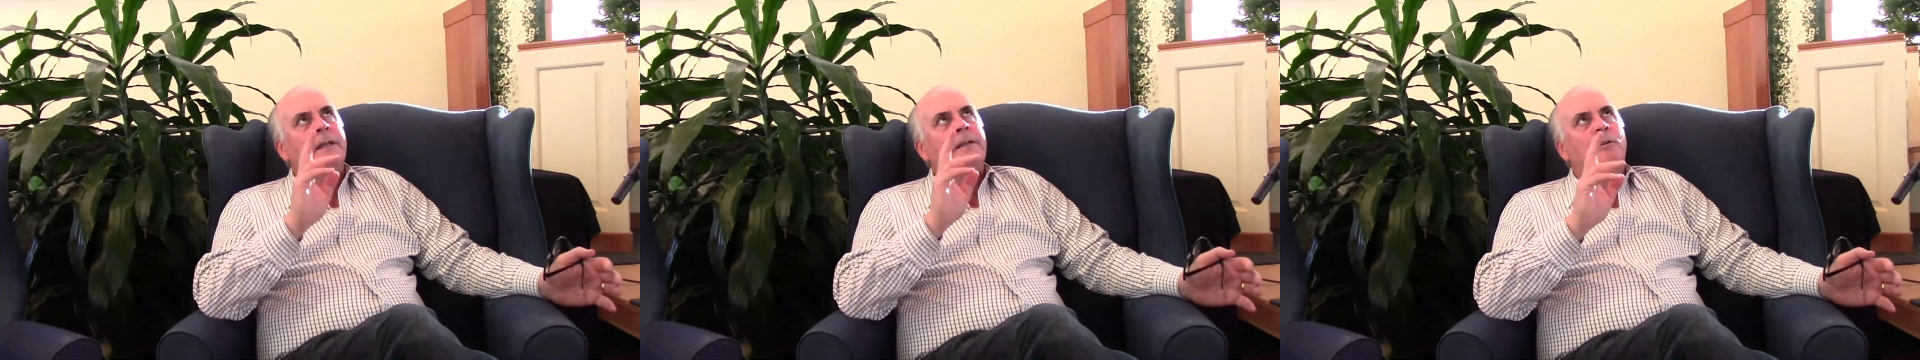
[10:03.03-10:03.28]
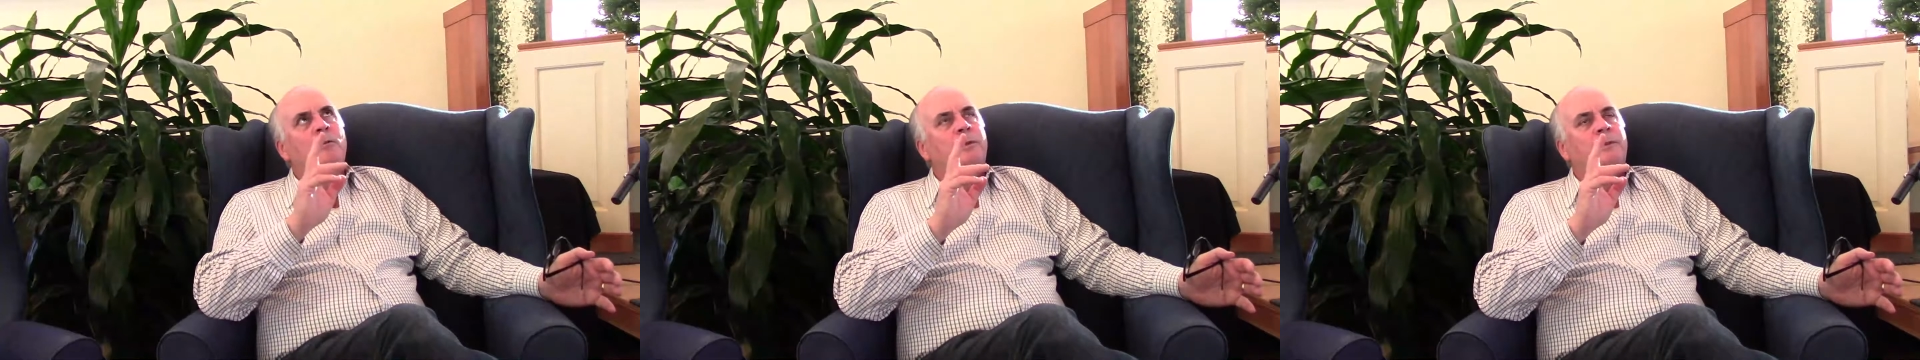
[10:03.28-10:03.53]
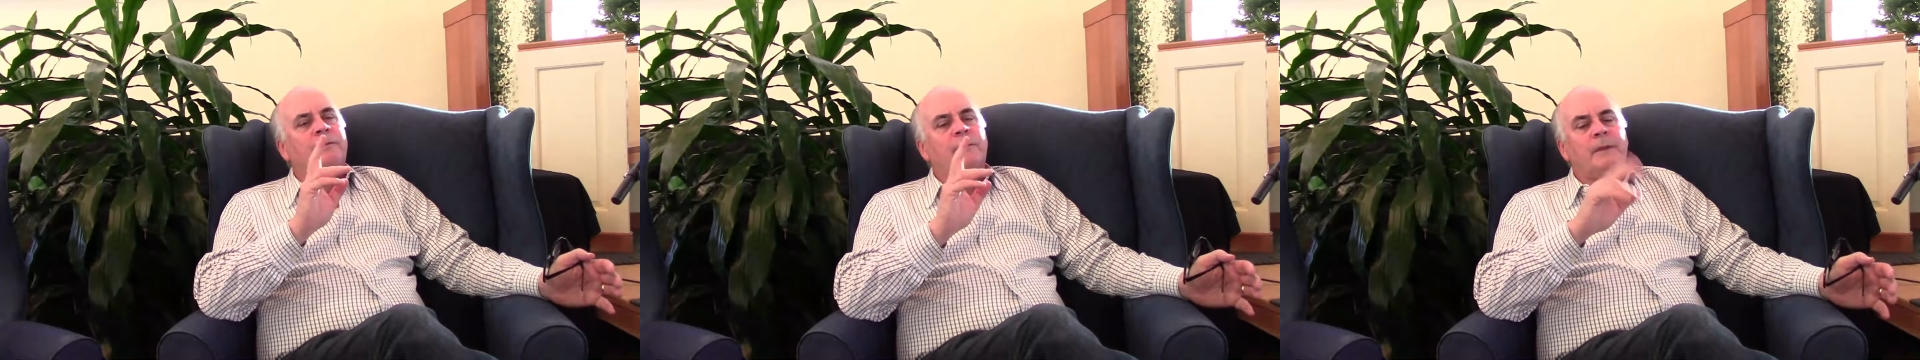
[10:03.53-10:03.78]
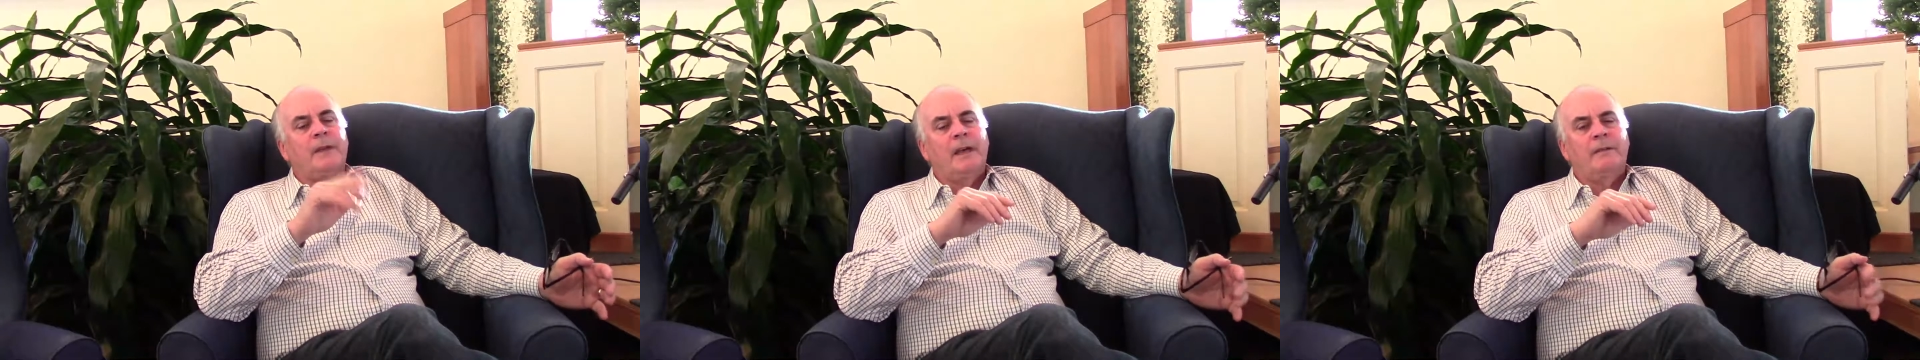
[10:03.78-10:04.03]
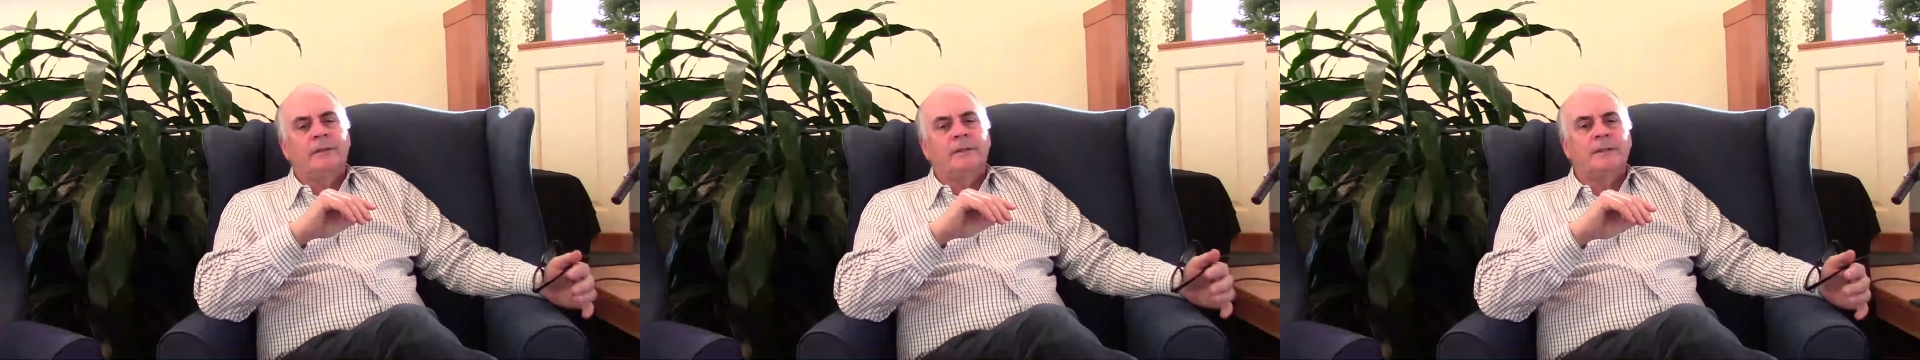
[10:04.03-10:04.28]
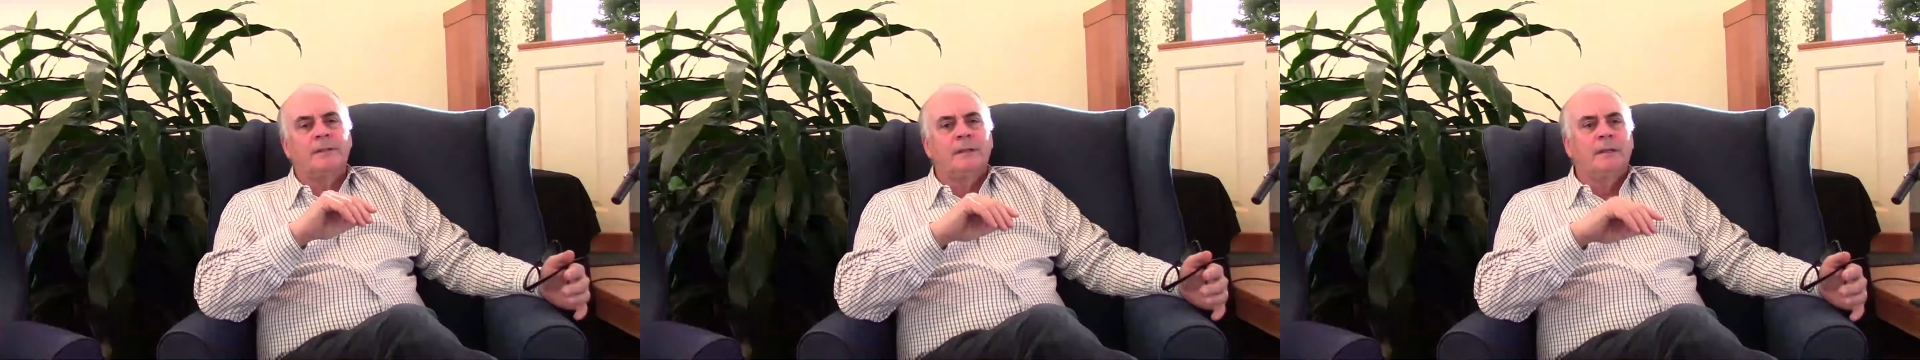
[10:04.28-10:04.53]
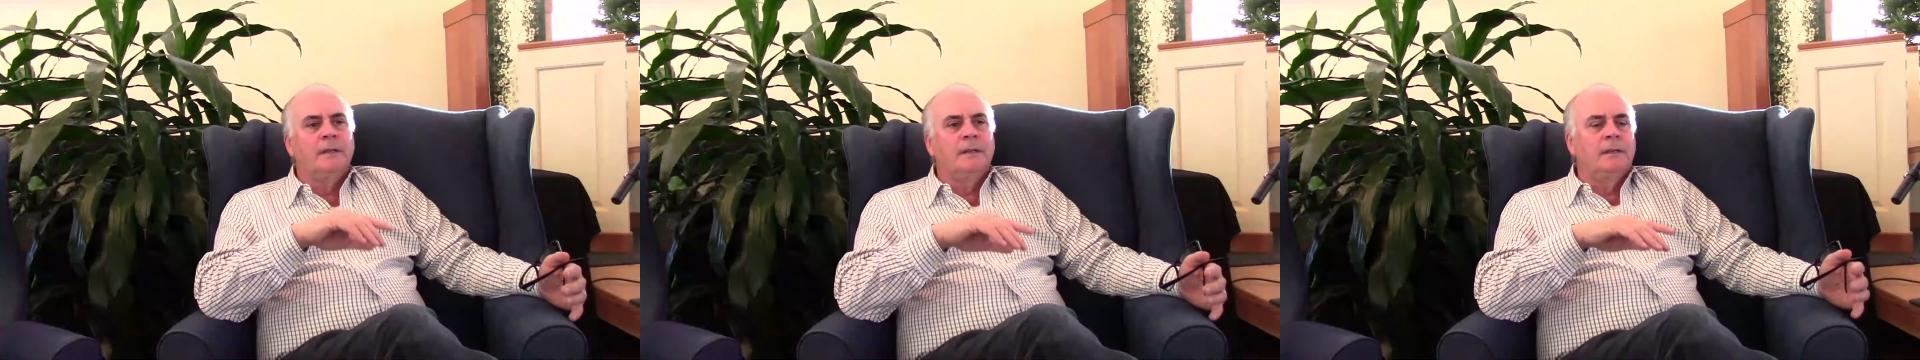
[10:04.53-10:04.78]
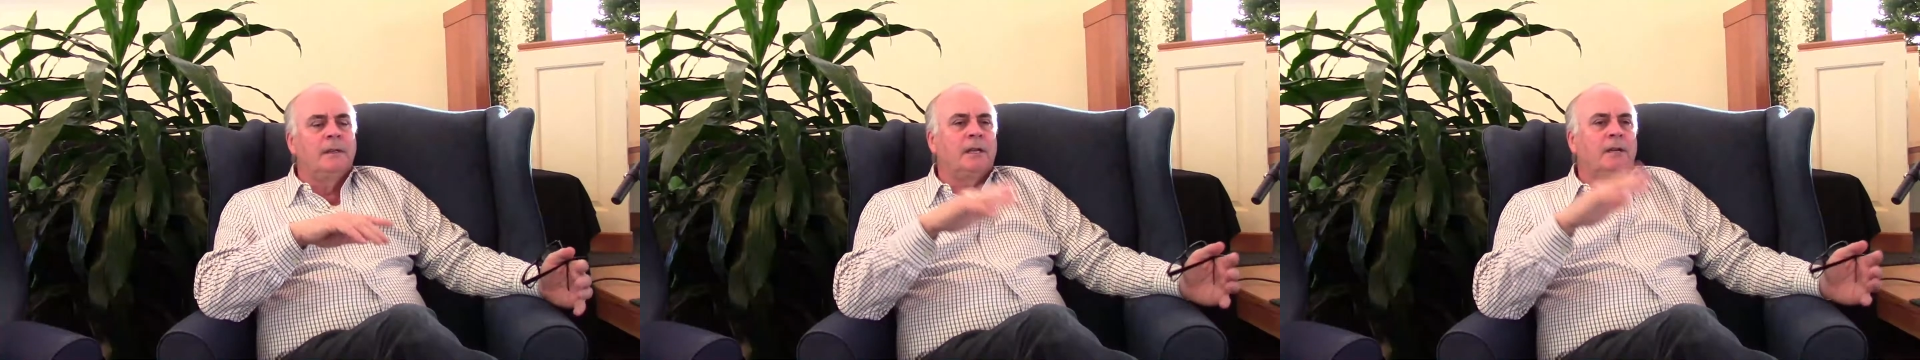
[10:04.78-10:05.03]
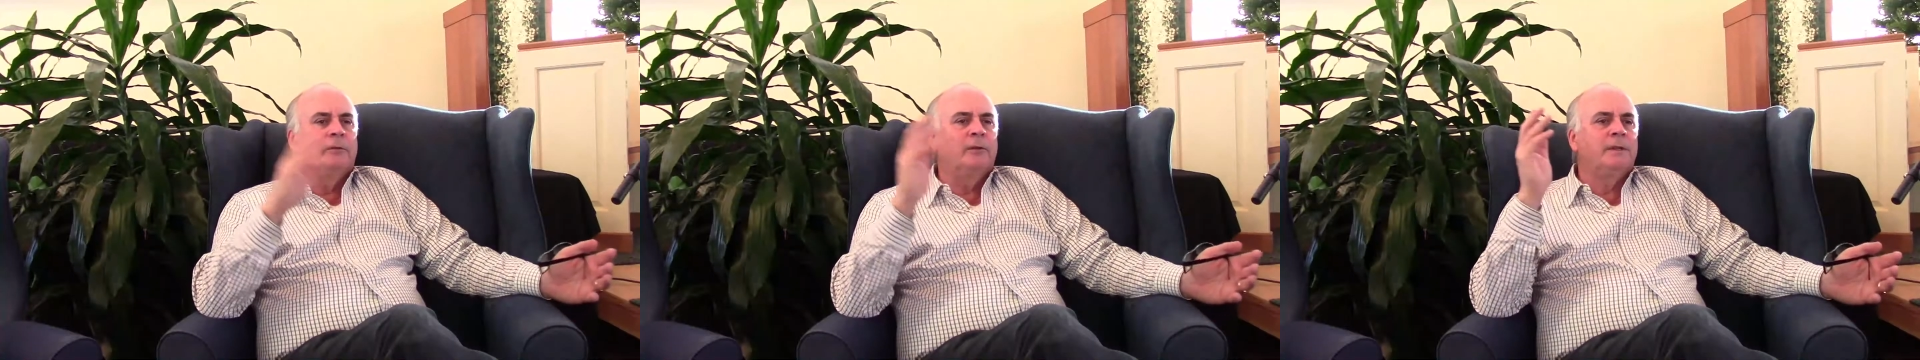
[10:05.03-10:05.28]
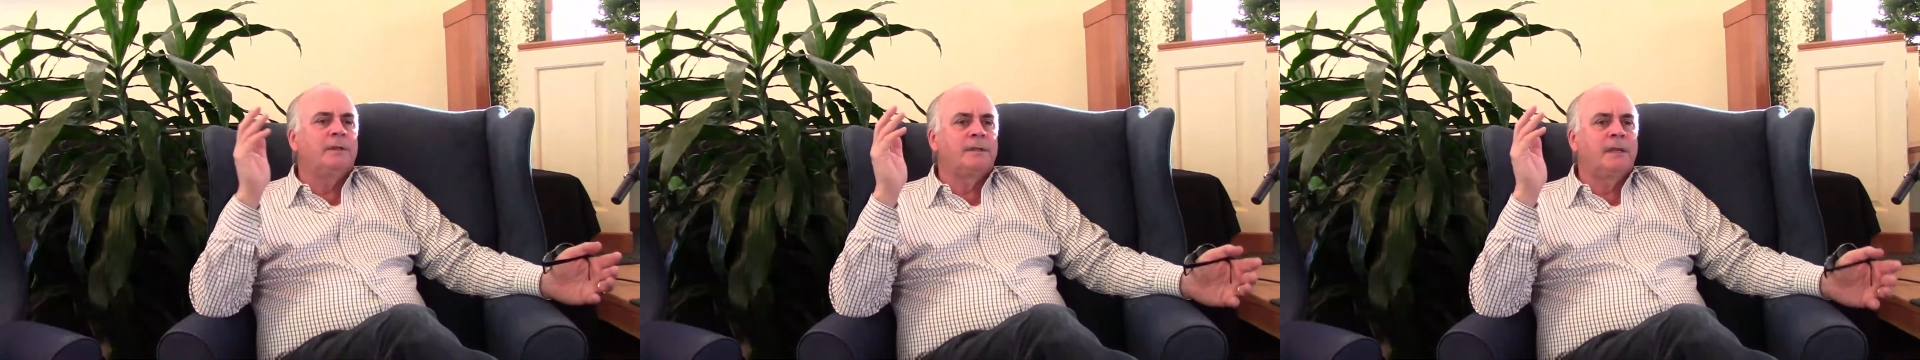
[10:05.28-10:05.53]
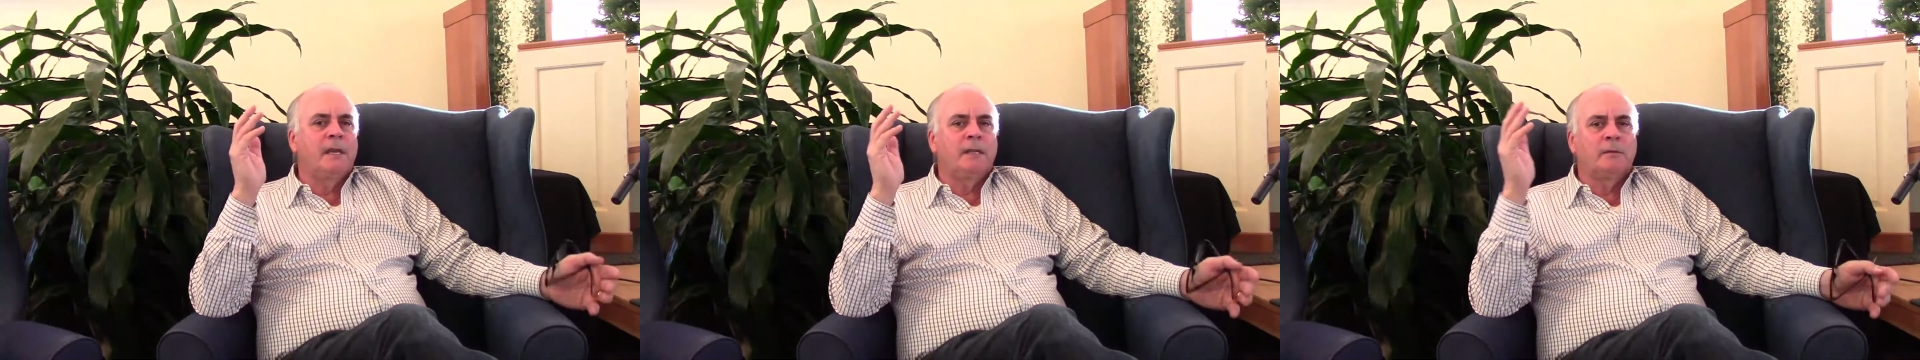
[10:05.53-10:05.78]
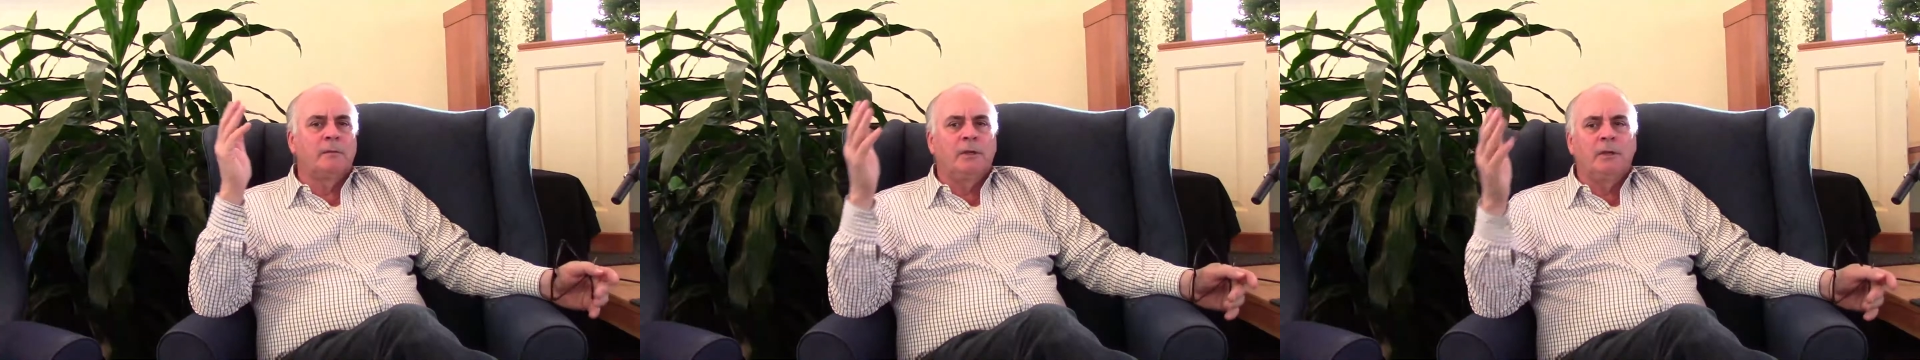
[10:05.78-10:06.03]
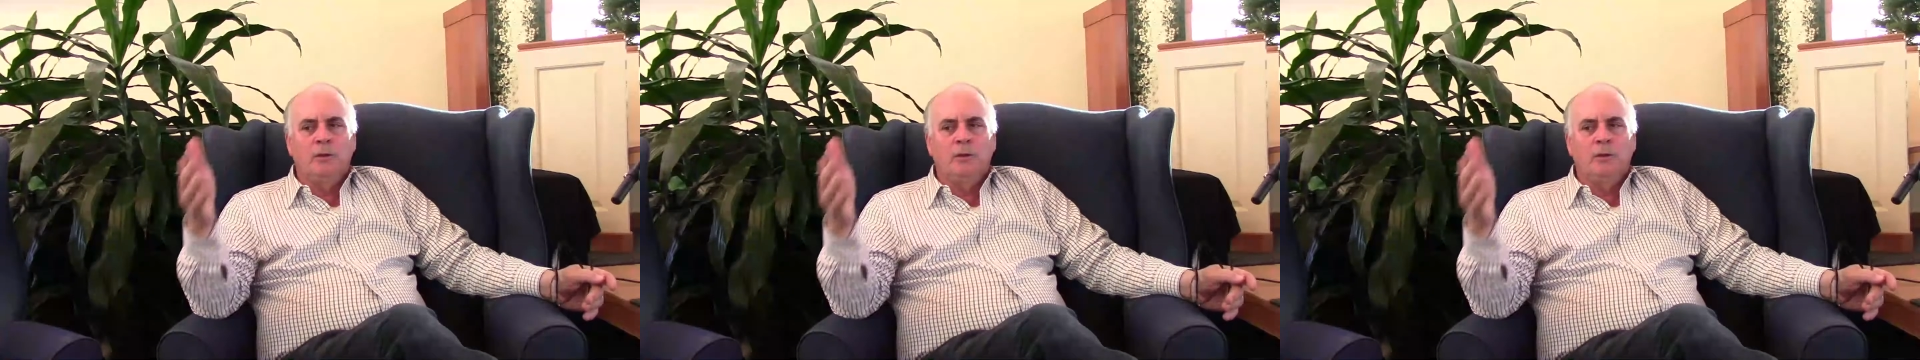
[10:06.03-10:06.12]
open from the heavens and a voice saying to me,